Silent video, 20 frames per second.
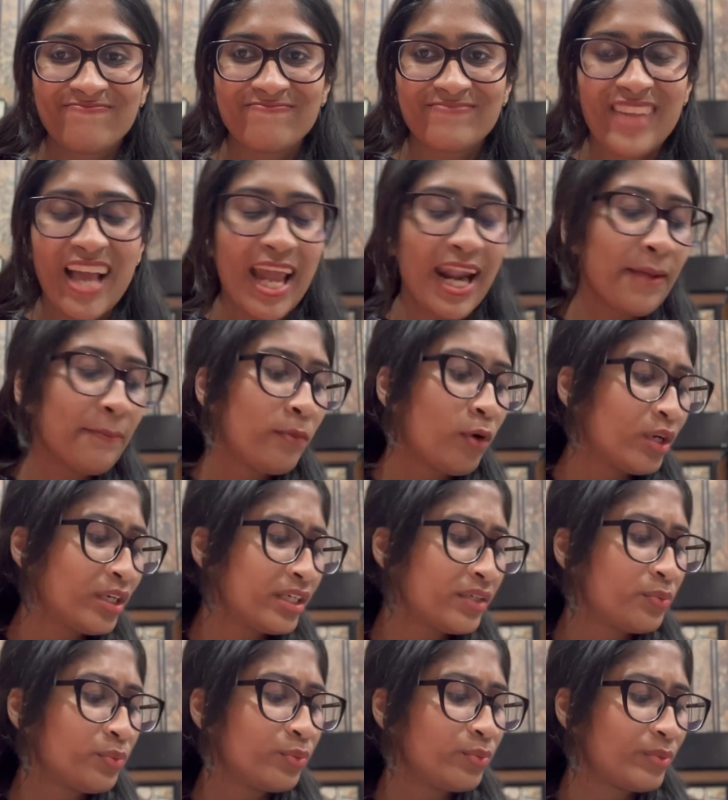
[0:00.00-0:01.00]
And I bought
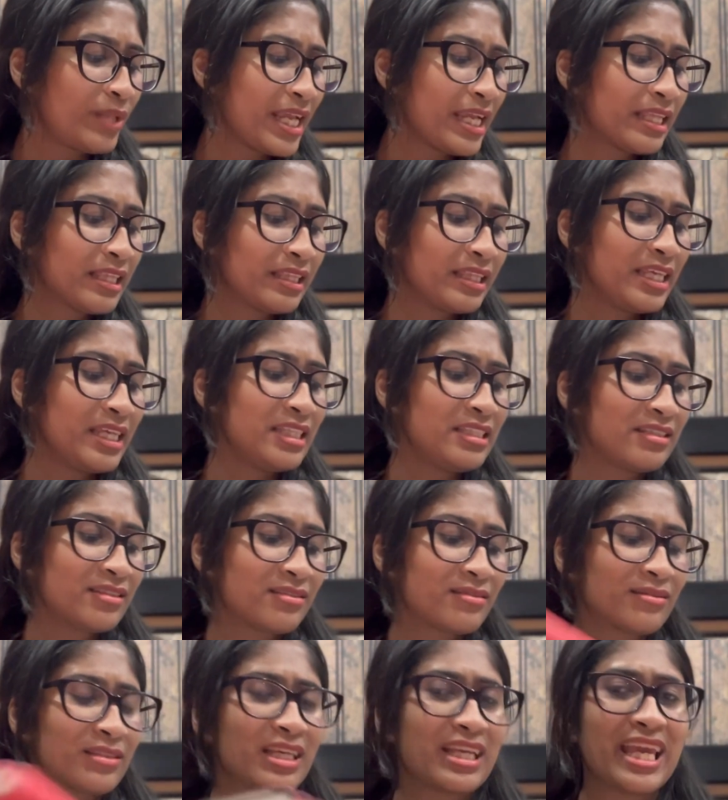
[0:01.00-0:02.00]
it like these
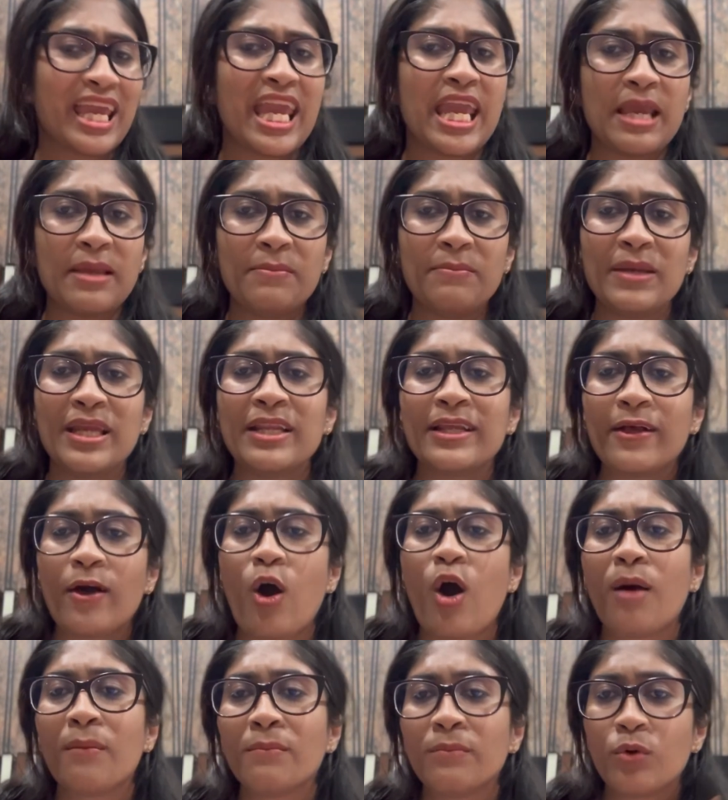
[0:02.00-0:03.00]
came in
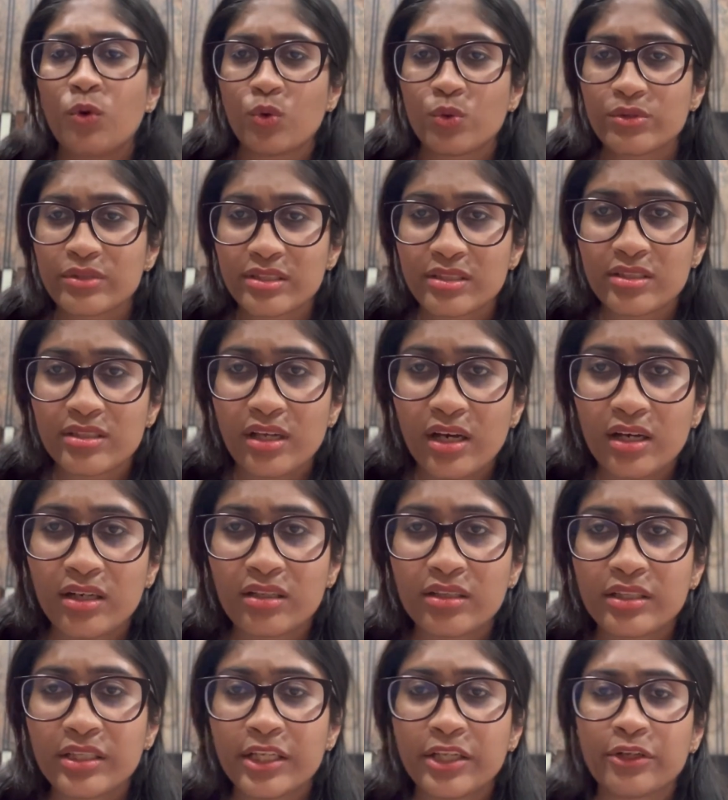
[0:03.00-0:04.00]
combos,
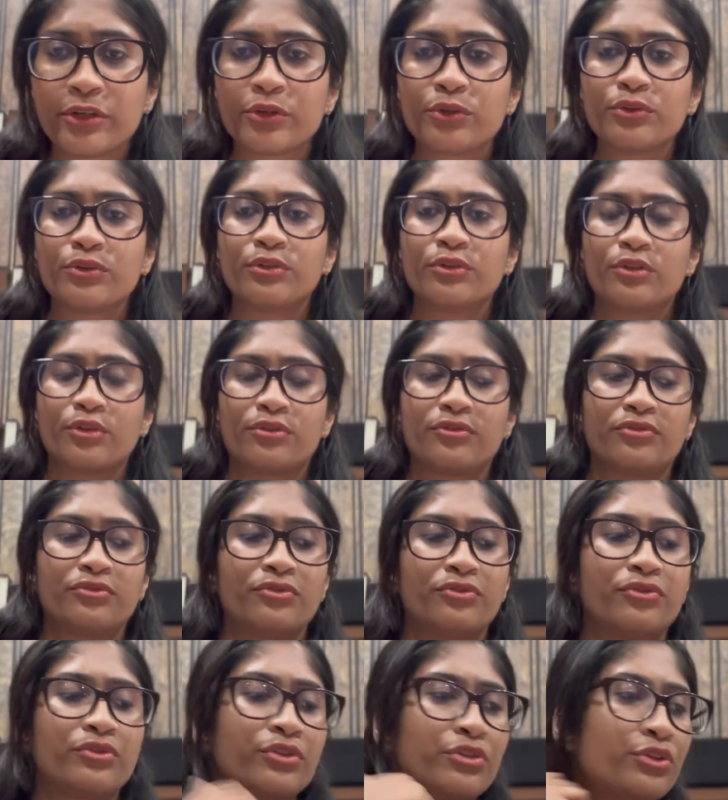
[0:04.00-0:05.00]
of
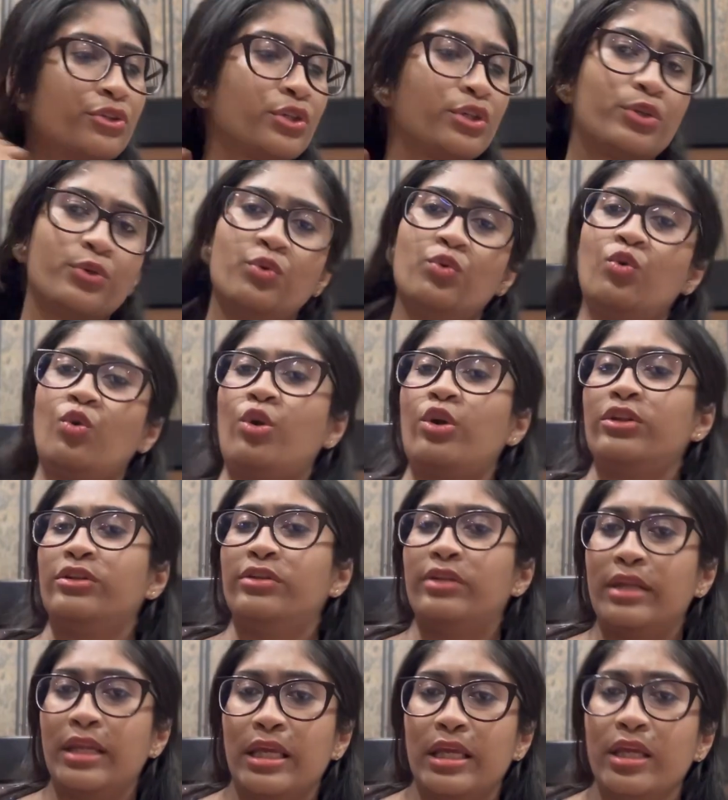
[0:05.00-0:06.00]
2 or
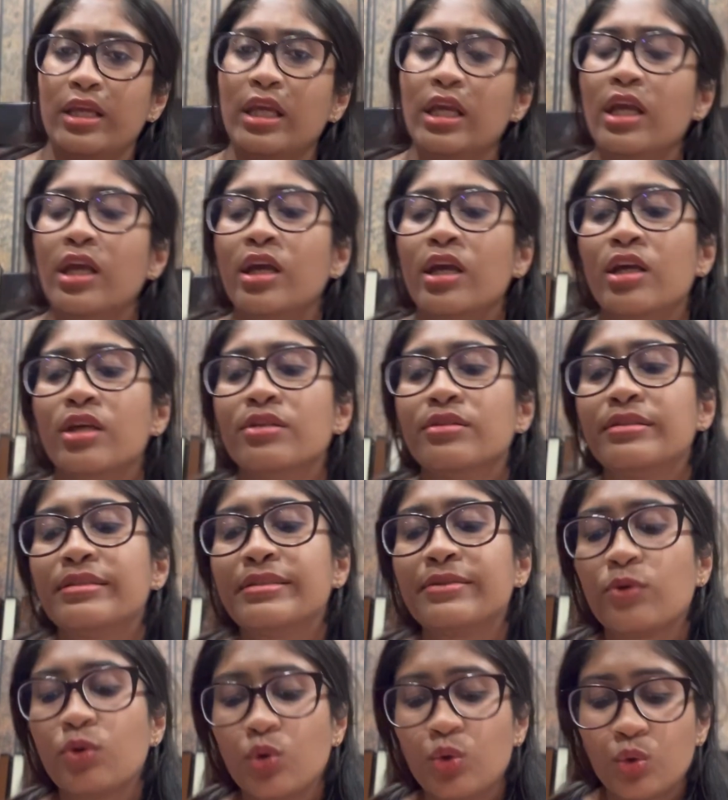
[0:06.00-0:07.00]
3.
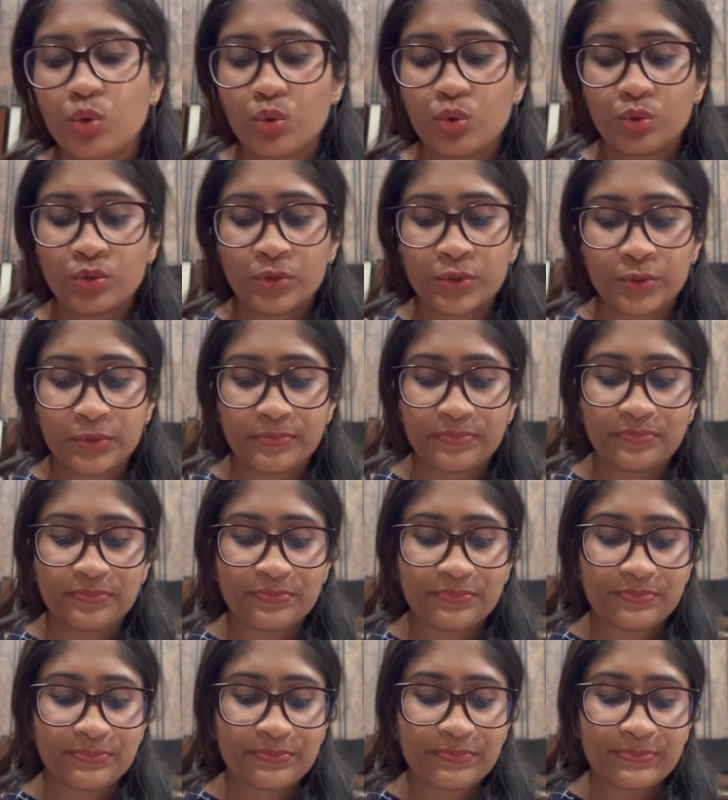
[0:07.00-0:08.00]
So,
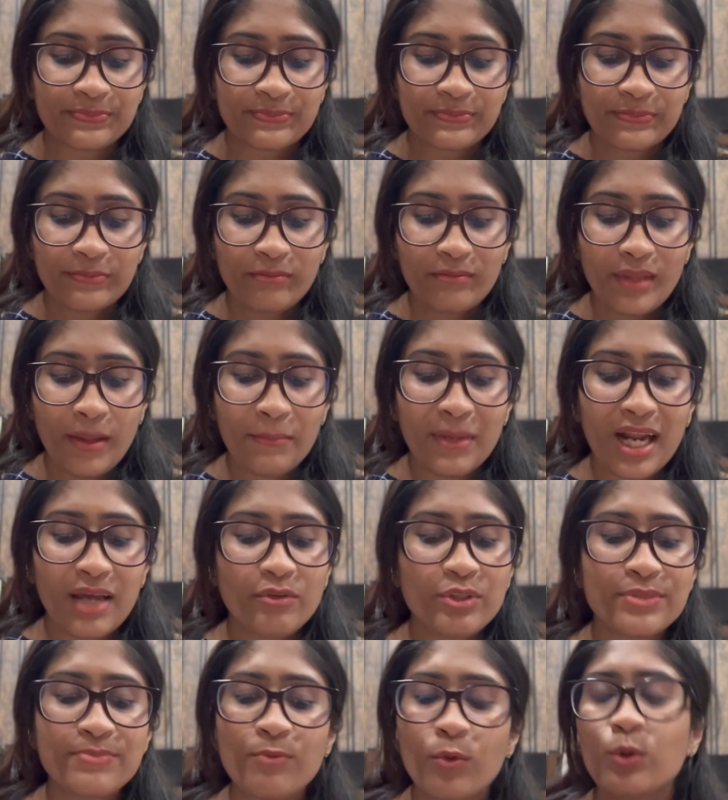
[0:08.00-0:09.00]
but I
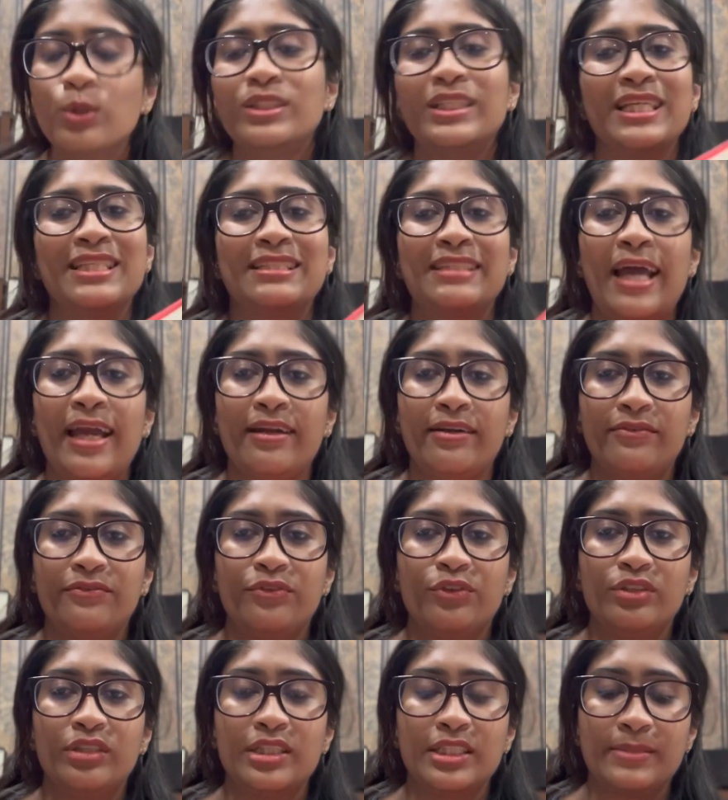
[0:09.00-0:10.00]
was most excited
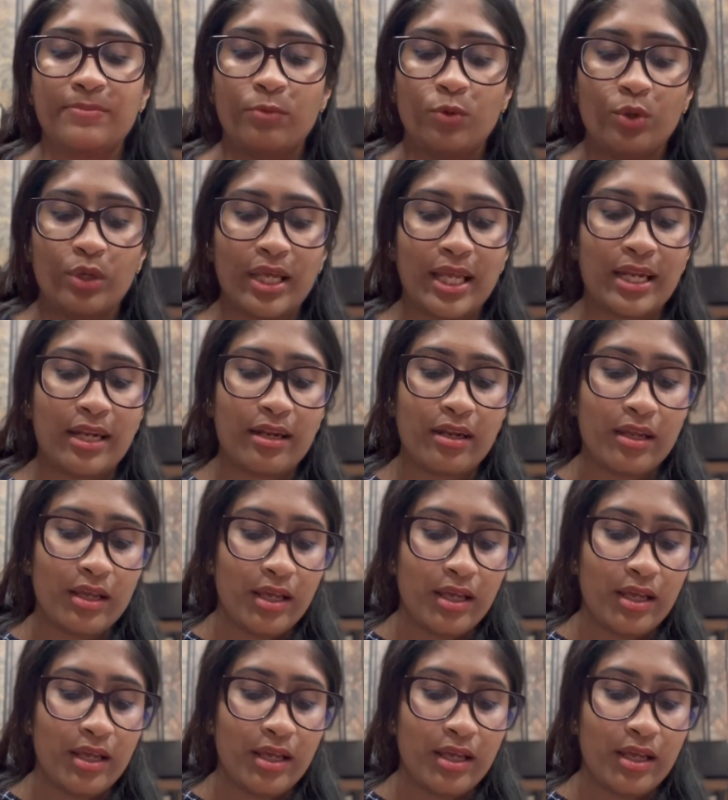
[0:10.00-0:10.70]
for this book, and